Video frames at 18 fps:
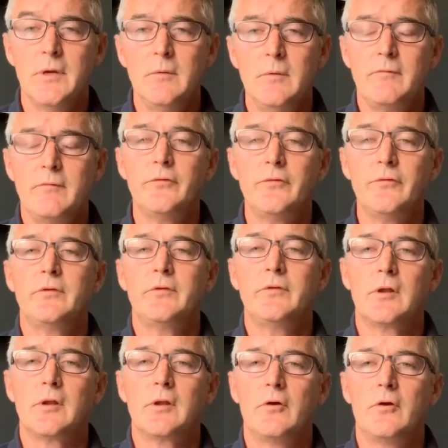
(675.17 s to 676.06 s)
We've also
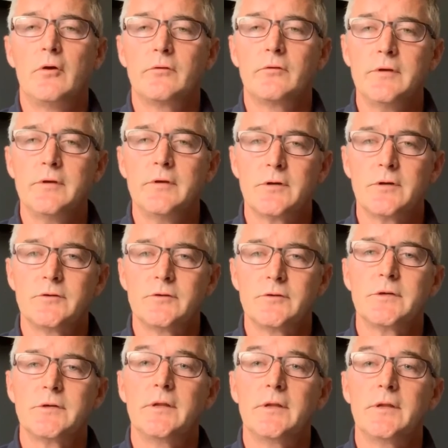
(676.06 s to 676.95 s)
seen that lots of research
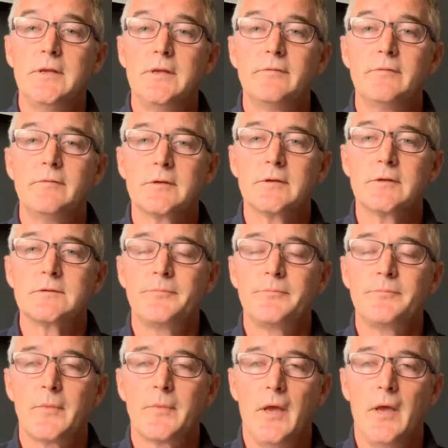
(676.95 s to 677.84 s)
is done in the evenings,
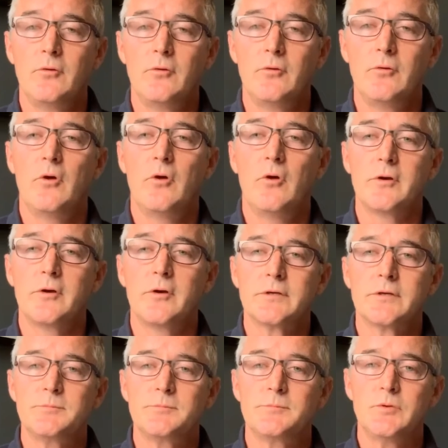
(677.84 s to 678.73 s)
no longer
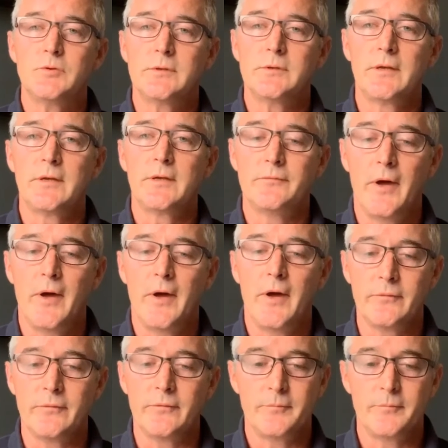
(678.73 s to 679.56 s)
just between 9 to 5.